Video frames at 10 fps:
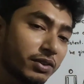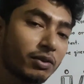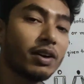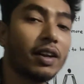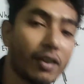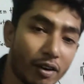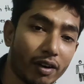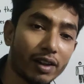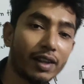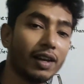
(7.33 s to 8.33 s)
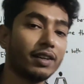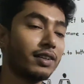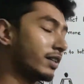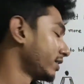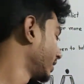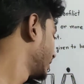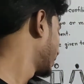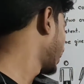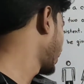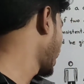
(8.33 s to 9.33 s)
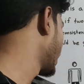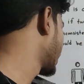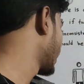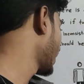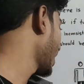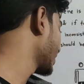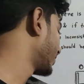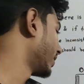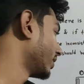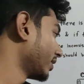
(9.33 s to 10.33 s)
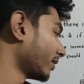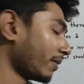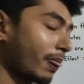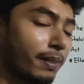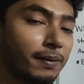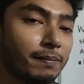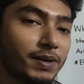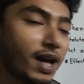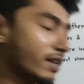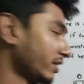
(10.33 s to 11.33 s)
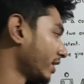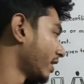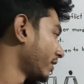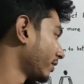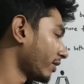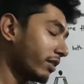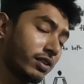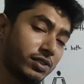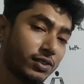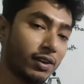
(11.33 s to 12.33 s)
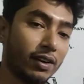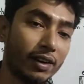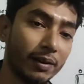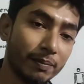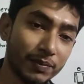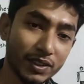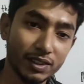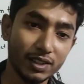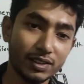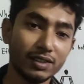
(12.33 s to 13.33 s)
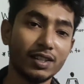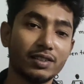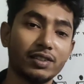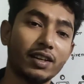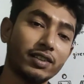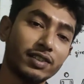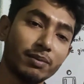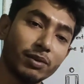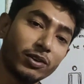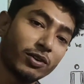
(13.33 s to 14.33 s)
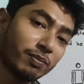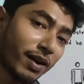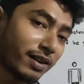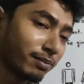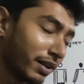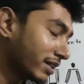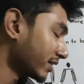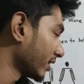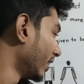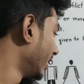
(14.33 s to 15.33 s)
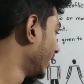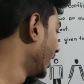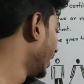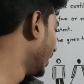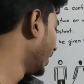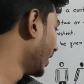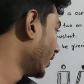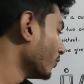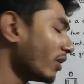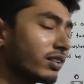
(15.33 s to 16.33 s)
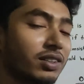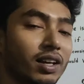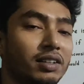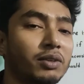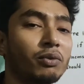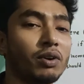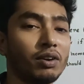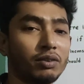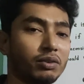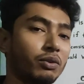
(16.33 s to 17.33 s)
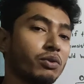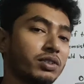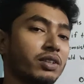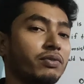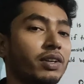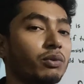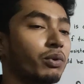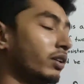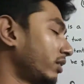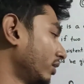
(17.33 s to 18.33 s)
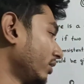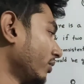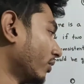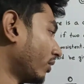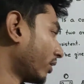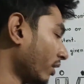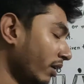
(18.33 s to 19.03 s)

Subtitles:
you are a girl, then this is your handsome husband, and they are your children. This is just an example, don't mind please. One day you were gossiping with your